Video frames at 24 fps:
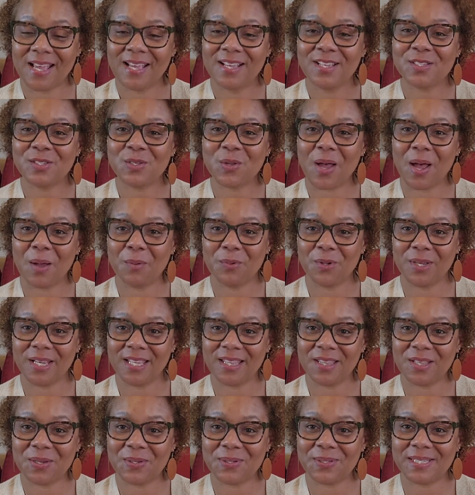So I will
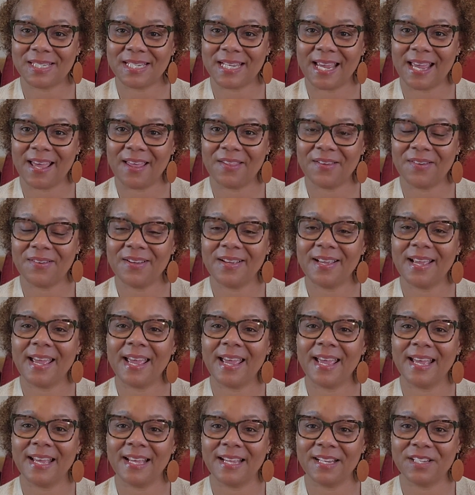get those together
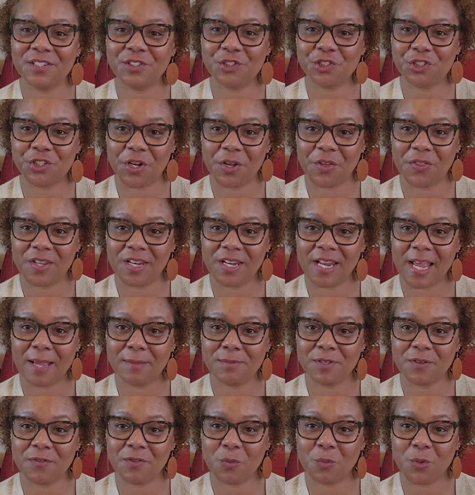and share the
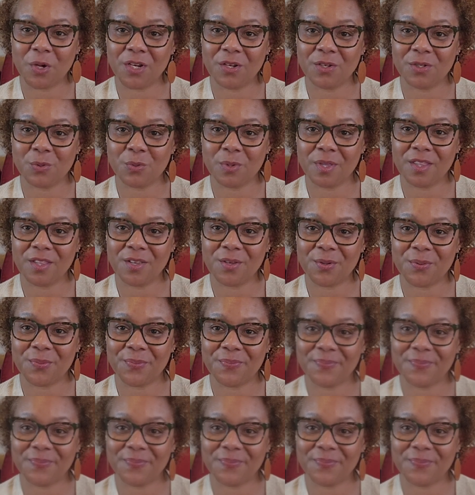names of the winners with you.